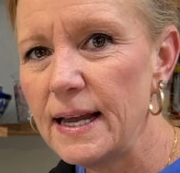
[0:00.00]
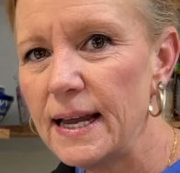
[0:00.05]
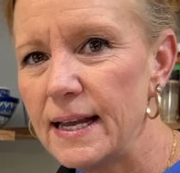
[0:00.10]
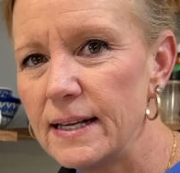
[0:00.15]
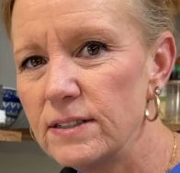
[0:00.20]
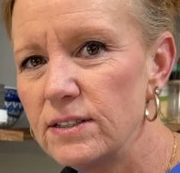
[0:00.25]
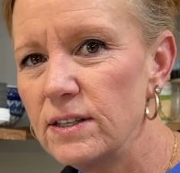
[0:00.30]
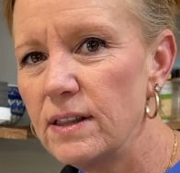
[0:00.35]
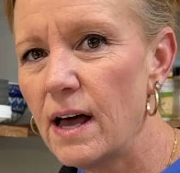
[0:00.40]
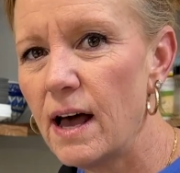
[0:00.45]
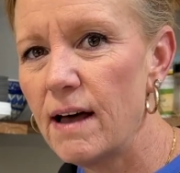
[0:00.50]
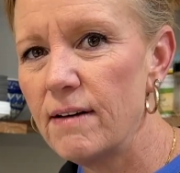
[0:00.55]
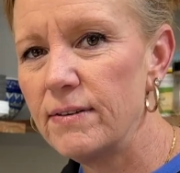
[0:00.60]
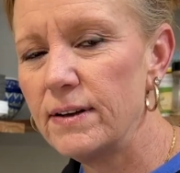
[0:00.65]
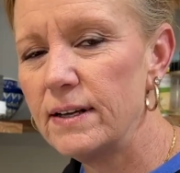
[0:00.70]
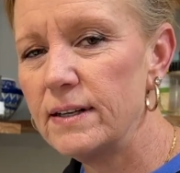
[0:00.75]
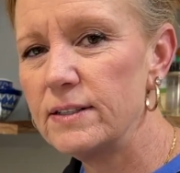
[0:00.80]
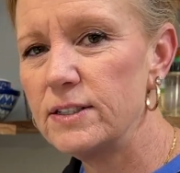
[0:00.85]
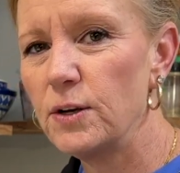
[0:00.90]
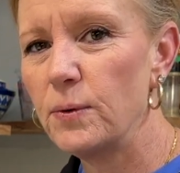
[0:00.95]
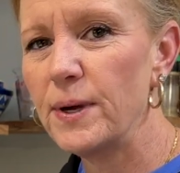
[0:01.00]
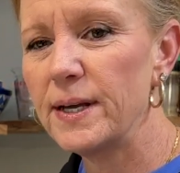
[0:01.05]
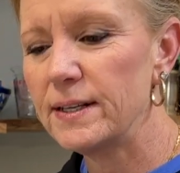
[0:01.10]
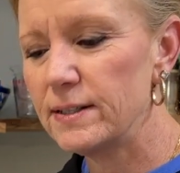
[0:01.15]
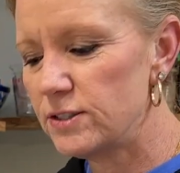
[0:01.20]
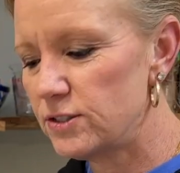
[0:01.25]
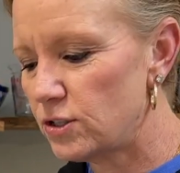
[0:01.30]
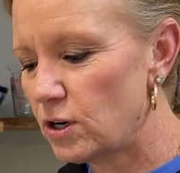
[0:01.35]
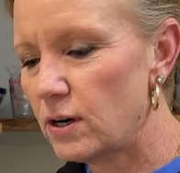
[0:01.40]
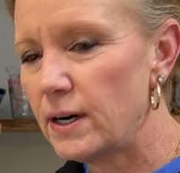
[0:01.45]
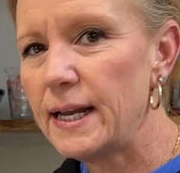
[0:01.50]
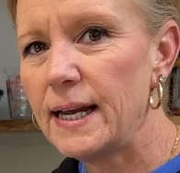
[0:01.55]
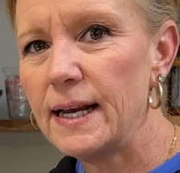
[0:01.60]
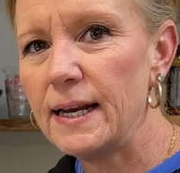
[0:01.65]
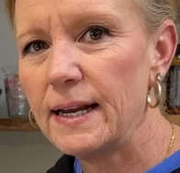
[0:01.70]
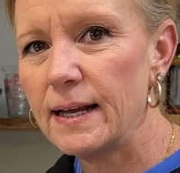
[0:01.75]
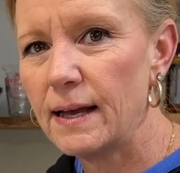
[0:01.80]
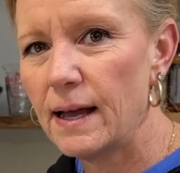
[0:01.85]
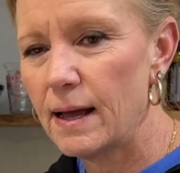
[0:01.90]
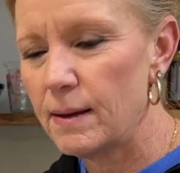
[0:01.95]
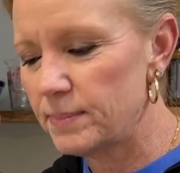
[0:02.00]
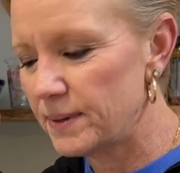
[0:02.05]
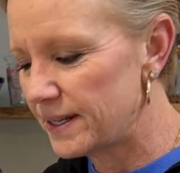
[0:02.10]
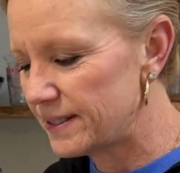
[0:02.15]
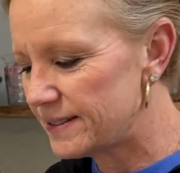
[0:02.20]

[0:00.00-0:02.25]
into the oven so it can start heating up,